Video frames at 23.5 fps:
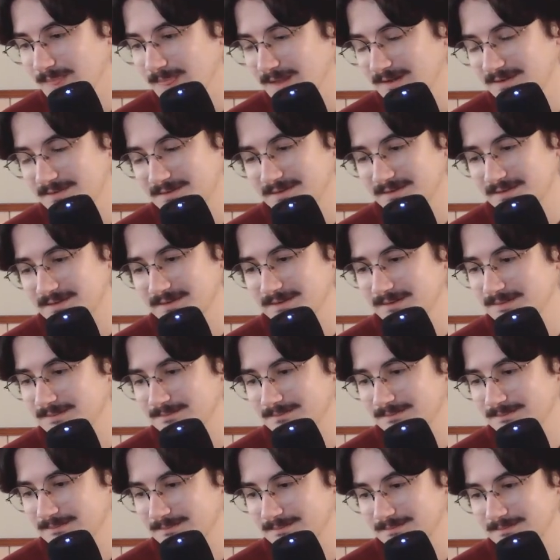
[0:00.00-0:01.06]
It's just good.
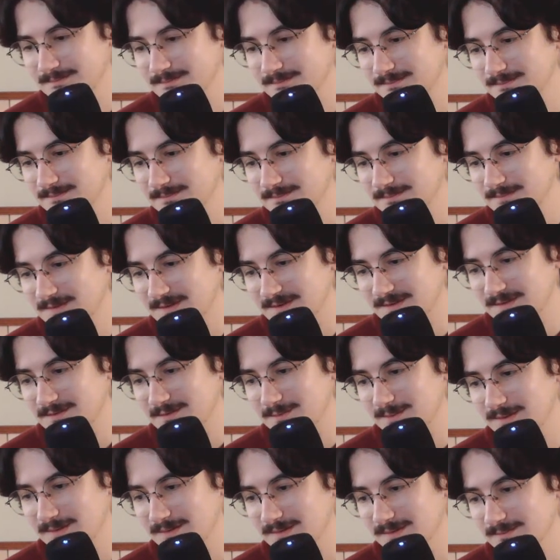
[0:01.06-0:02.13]
It's a good
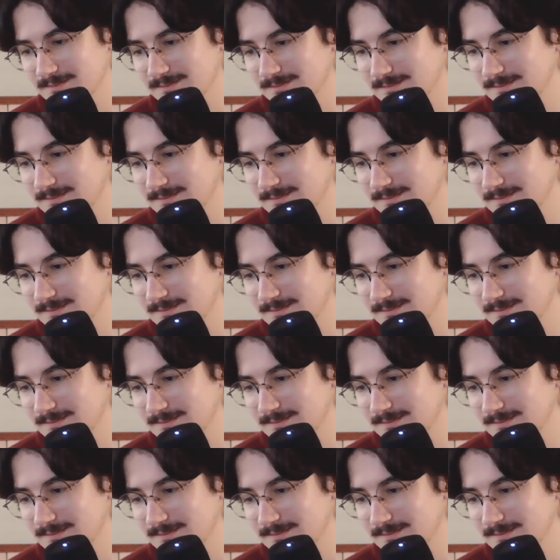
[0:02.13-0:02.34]
speaker.